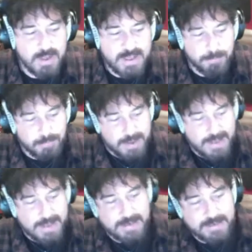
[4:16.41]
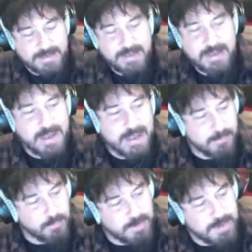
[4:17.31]
I had Brad, I
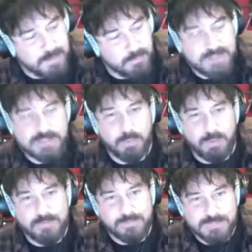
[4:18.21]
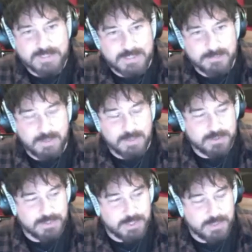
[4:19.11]
had Rich Ward from Stuck
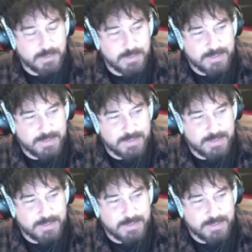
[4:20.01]
Mojo,